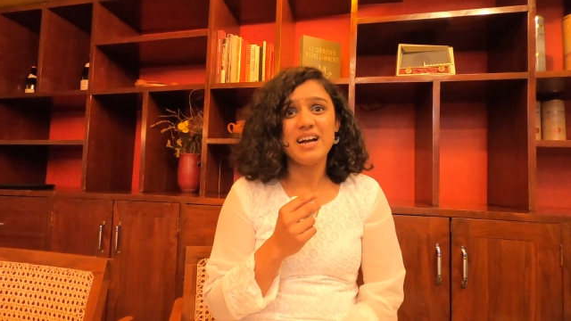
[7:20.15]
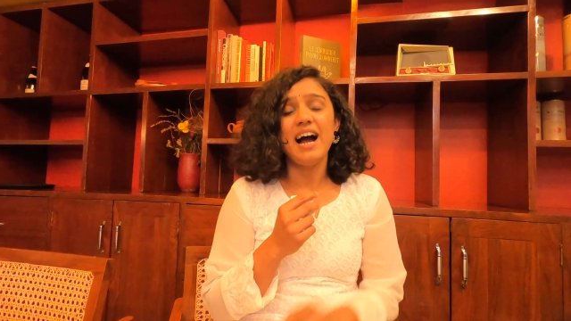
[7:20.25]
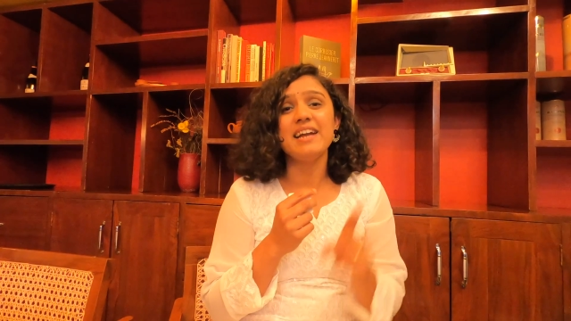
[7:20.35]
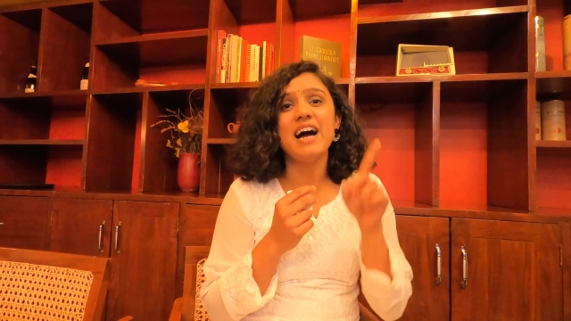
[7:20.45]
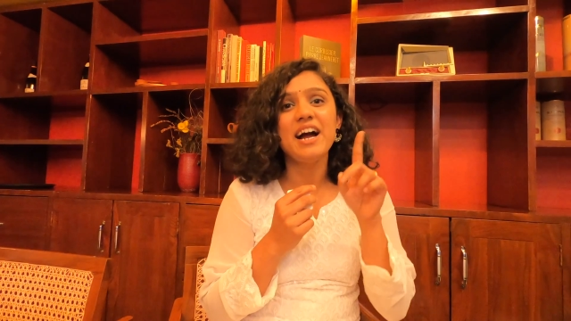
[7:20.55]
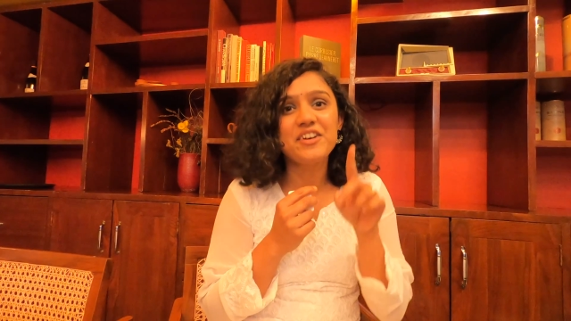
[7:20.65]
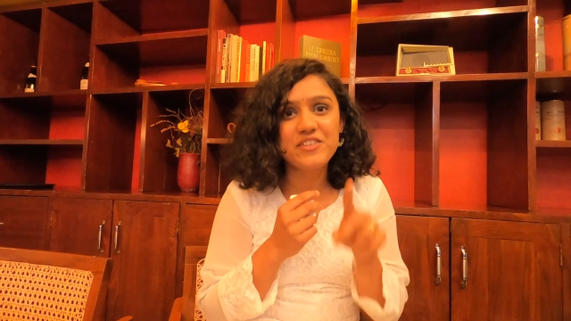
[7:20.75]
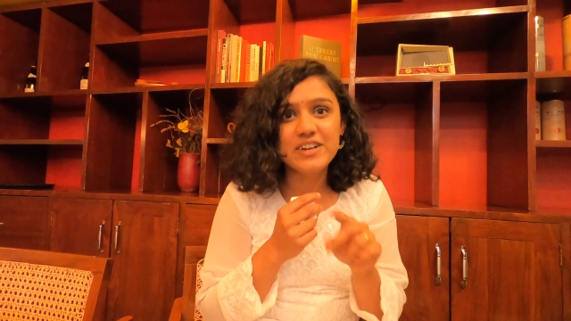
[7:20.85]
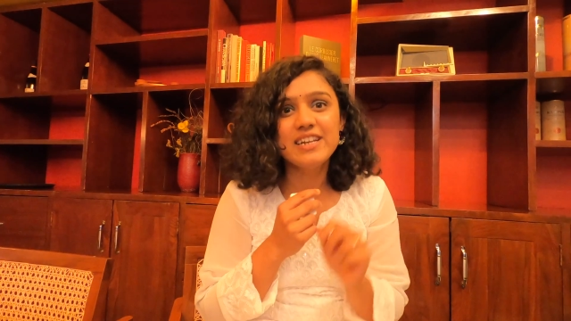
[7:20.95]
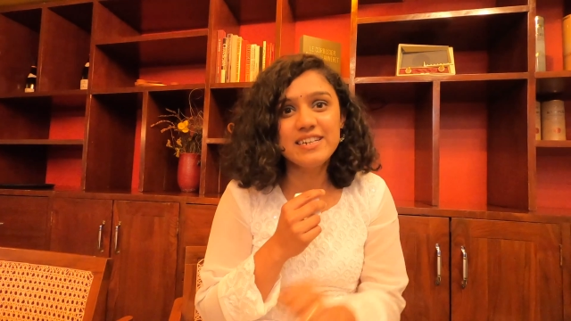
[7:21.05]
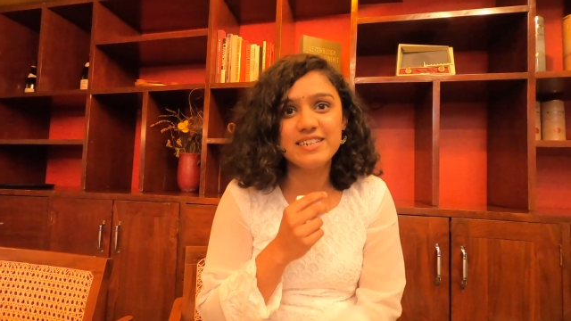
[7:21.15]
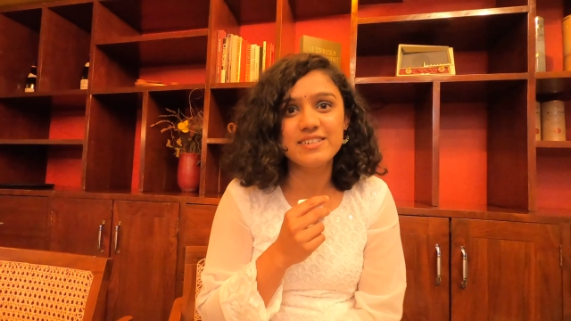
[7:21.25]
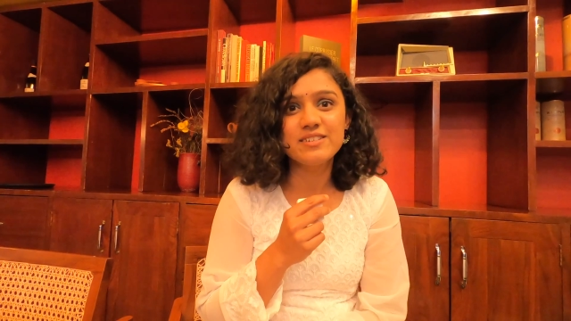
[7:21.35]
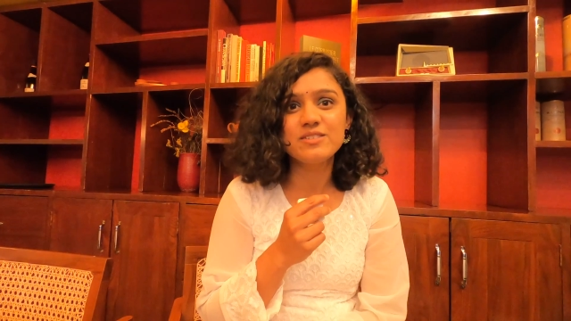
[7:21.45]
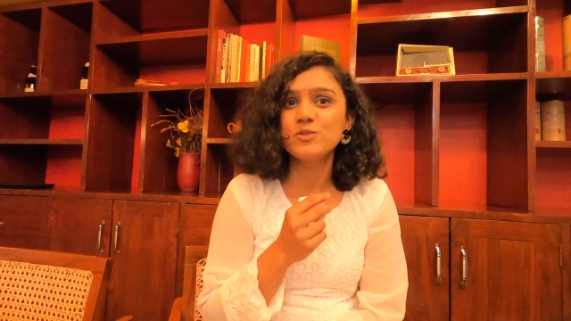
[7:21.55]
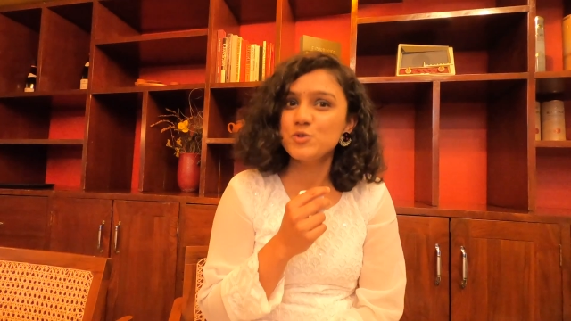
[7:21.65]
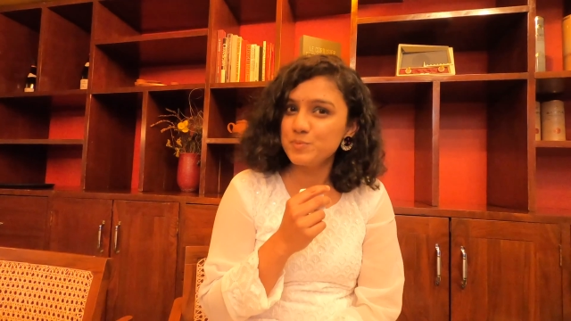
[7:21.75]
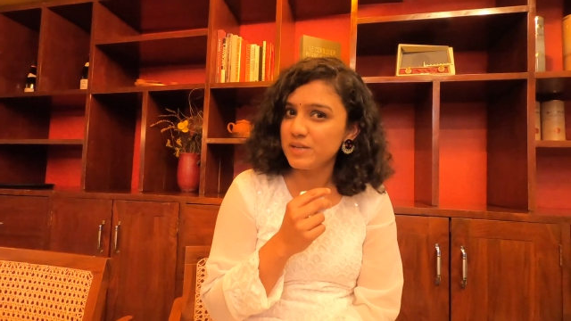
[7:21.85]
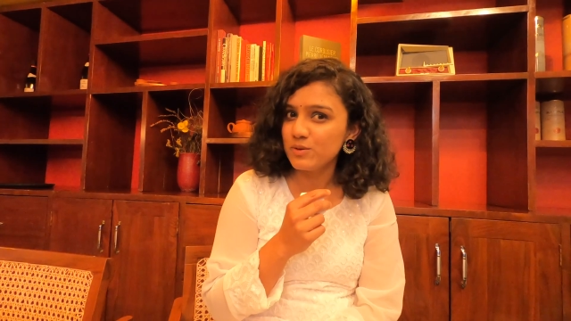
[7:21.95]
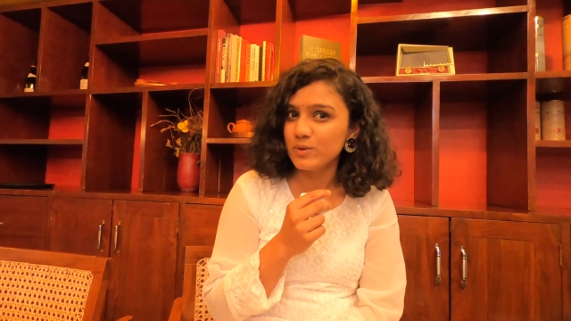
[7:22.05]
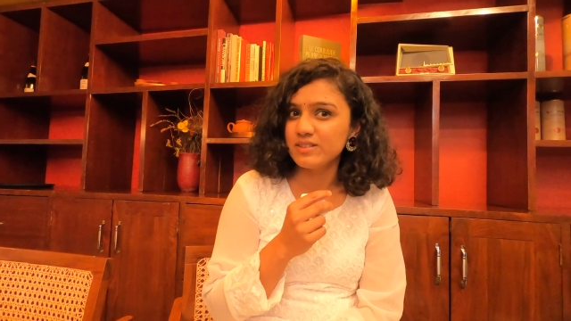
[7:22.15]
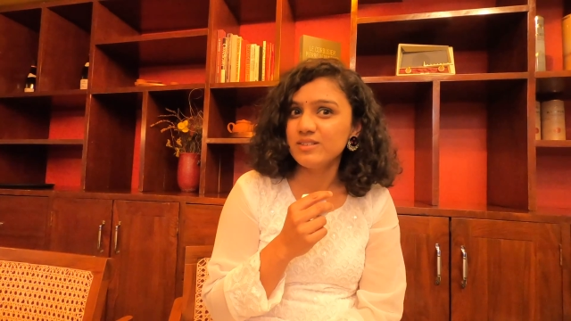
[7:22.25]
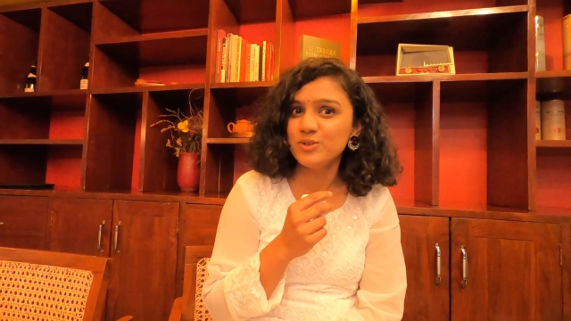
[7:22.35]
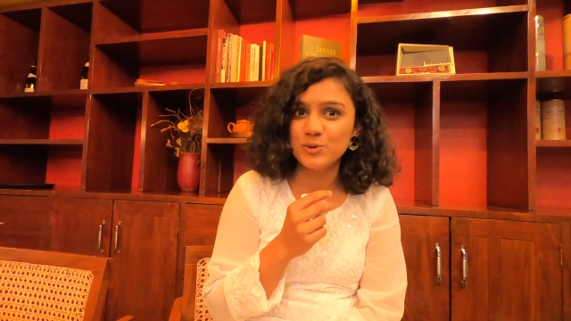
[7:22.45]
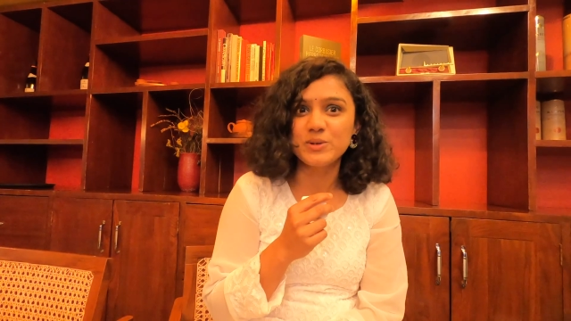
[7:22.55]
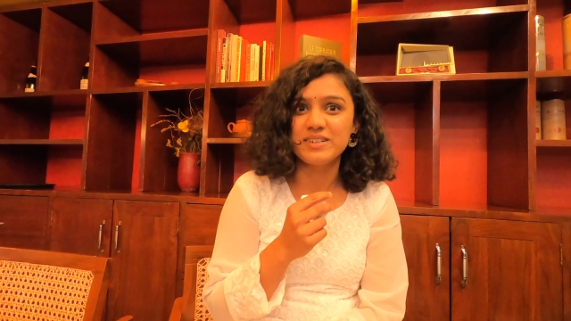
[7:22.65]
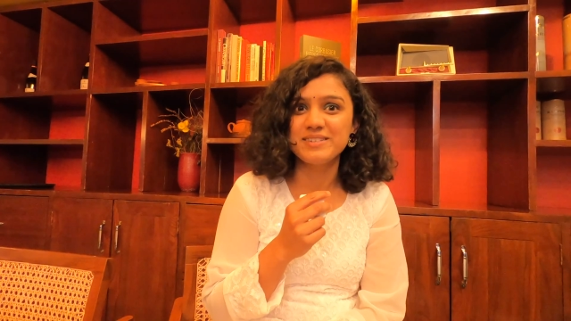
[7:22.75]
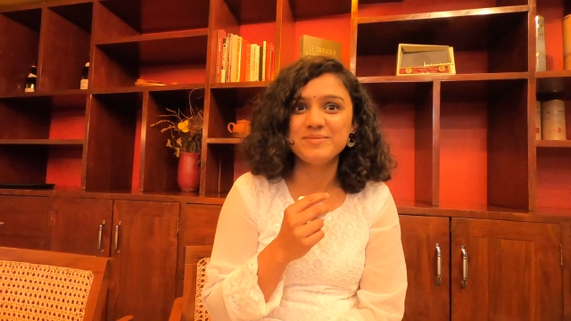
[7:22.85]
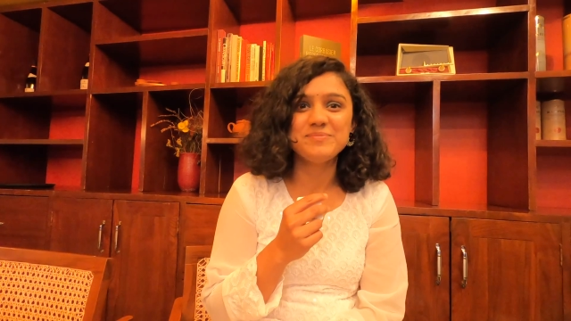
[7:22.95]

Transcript: And I really needed to speak with the owner.